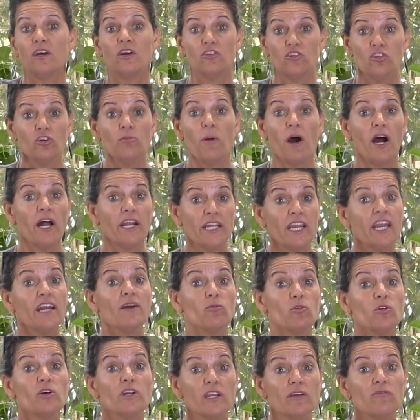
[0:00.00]
Your body
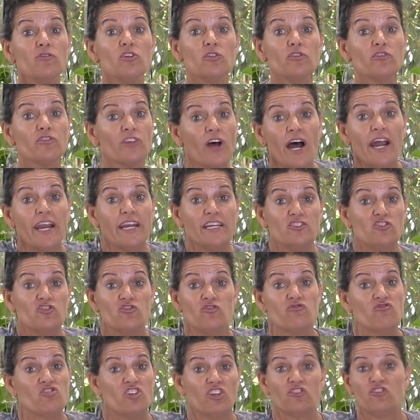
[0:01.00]
will give you signs.
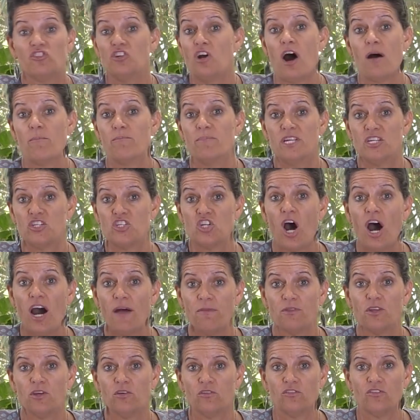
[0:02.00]
You've just not been
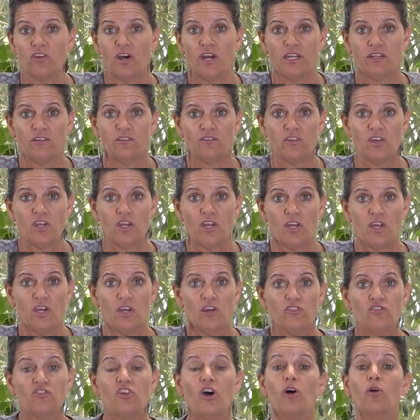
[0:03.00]
taught those signs.
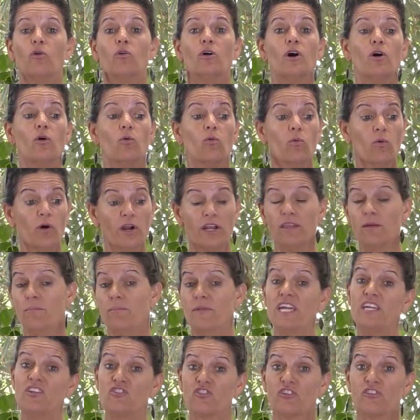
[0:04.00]
So one of the
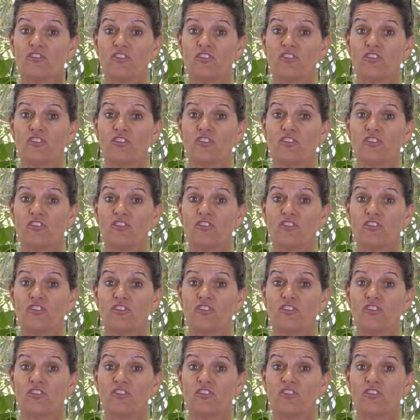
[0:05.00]
major